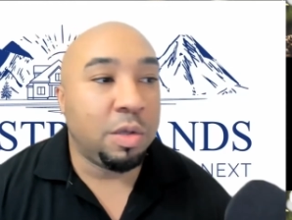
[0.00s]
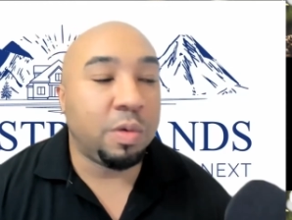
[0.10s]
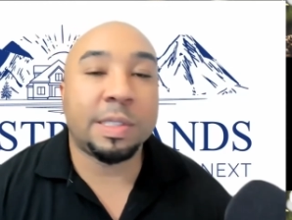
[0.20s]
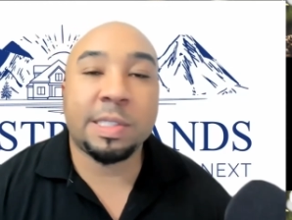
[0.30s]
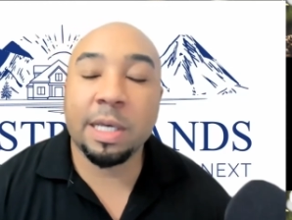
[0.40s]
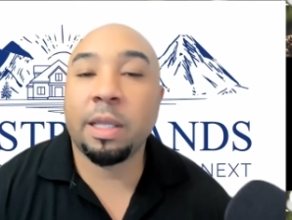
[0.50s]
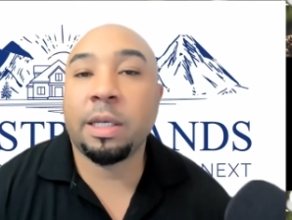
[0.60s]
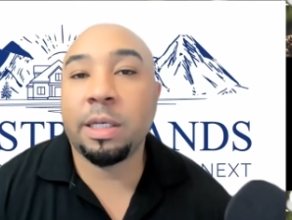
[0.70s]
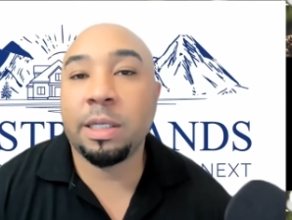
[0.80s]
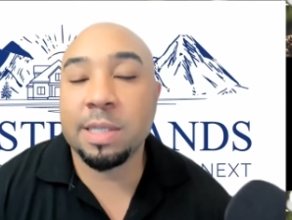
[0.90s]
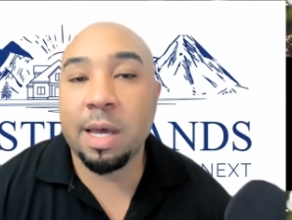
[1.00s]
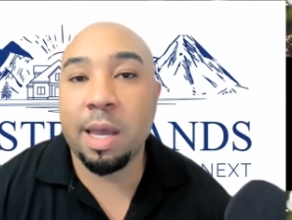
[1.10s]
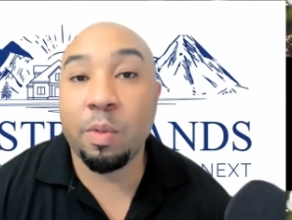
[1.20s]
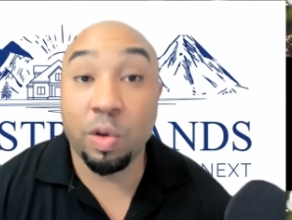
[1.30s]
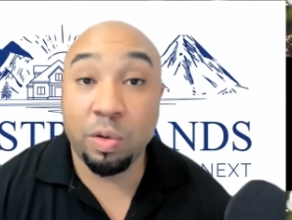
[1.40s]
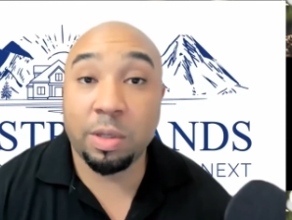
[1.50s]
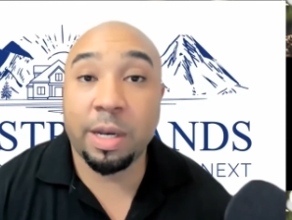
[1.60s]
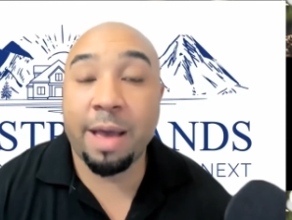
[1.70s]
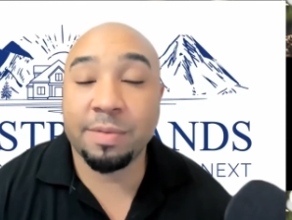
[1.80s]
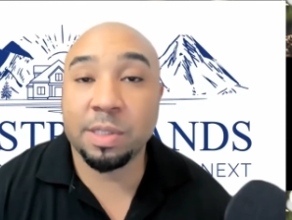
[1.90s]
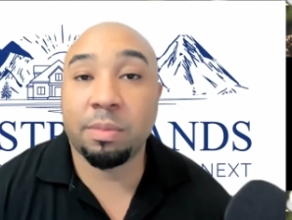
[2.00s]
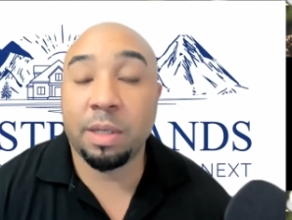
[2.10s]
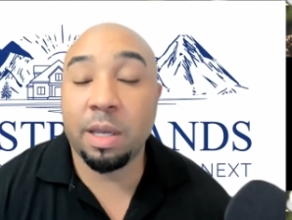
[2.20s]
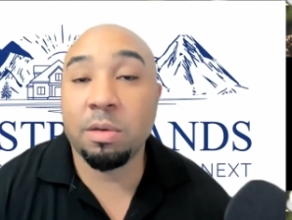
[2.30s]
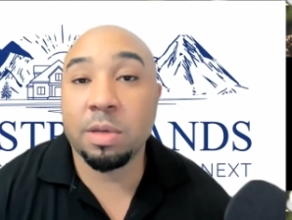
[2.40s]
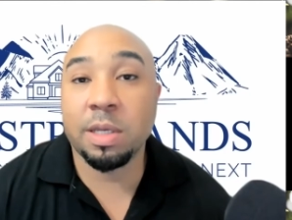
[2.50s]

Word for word: You could sell it anytime, or you can have something that your